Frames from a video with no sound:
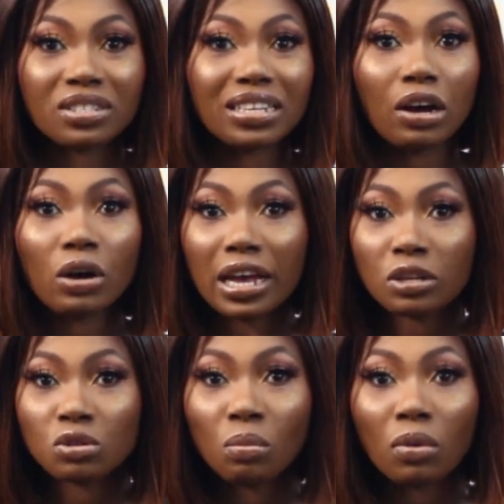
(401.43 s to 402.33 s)
There are
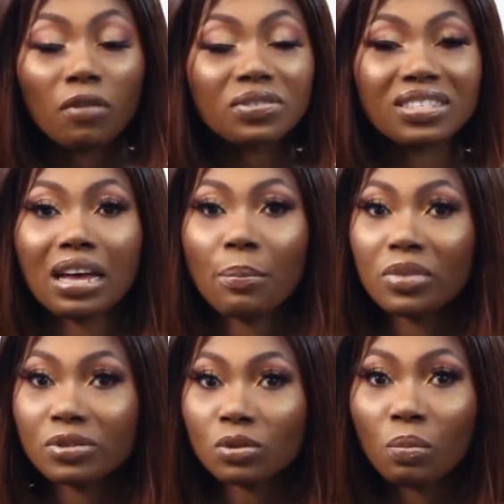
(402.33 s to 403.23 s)
ectomorphs, there are
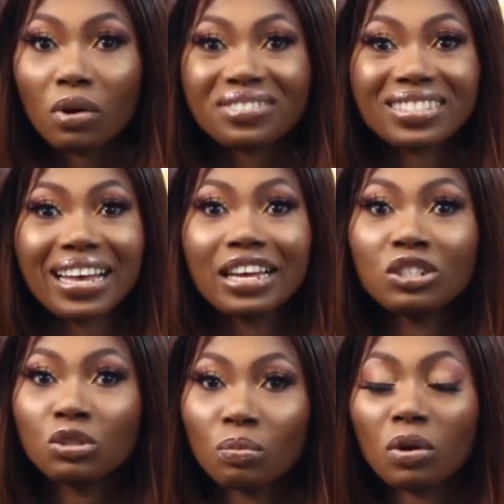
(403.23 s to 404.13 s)
mesomorphs, there are
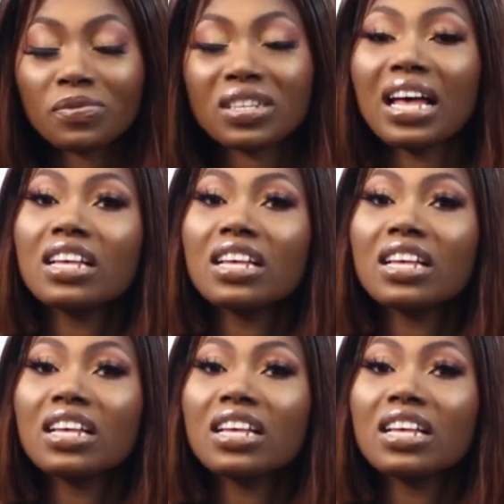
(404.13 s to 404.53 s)
endomorphs.